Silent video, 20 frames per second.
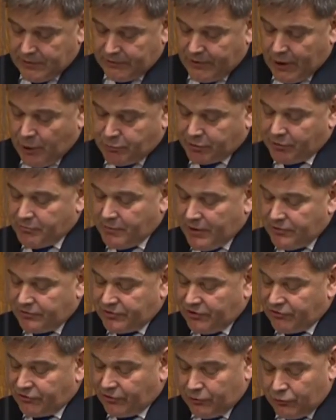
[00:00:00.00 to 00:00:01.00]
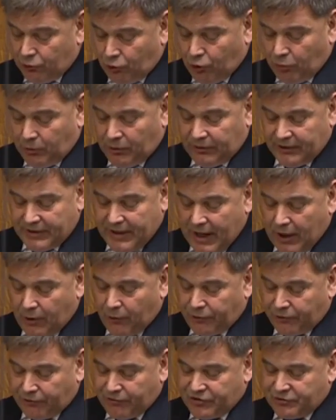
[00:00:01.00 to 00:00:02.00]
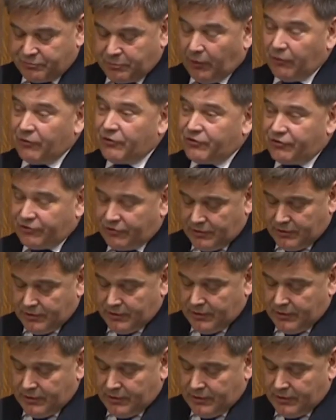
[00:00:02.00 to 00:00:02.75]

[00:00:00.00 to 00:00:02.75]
They are promoted as a normal and healthy response